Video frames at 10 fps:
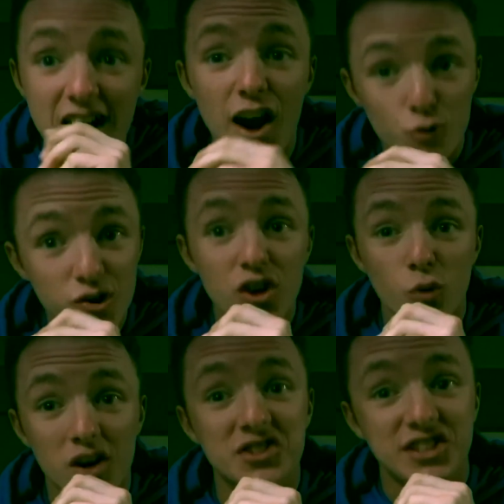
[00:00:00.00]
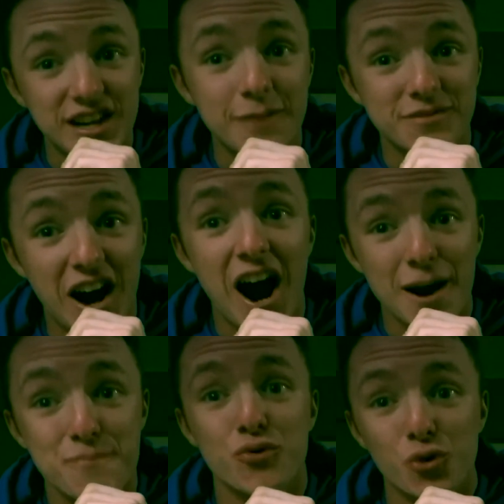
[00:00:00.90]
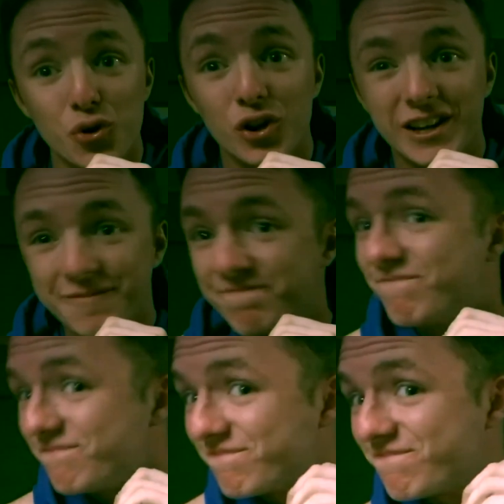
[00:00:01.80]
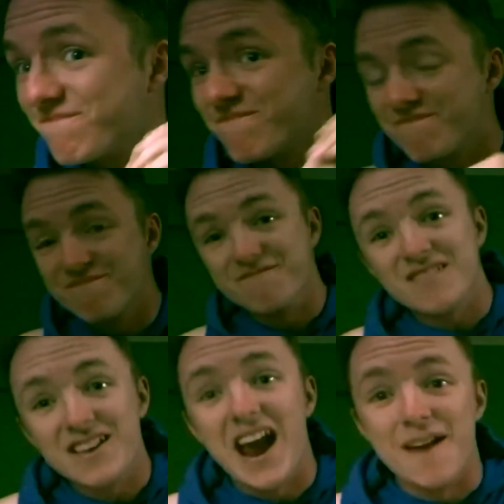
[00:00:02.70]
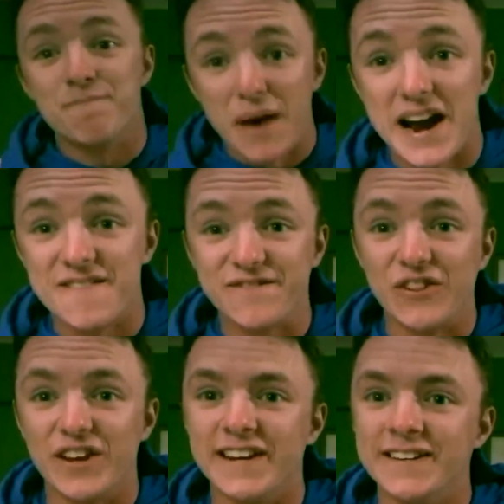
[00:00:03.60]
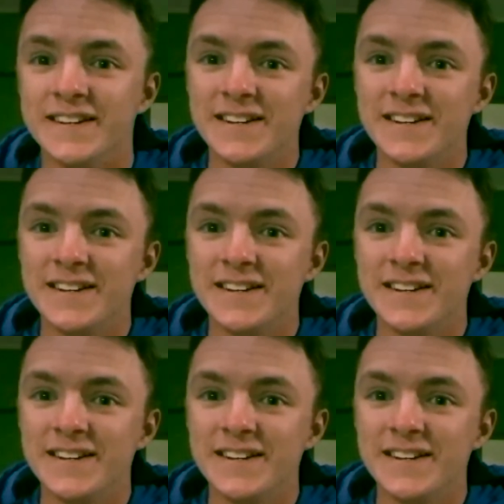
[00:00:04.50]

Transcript: I really want to see him die brutally. And painfully.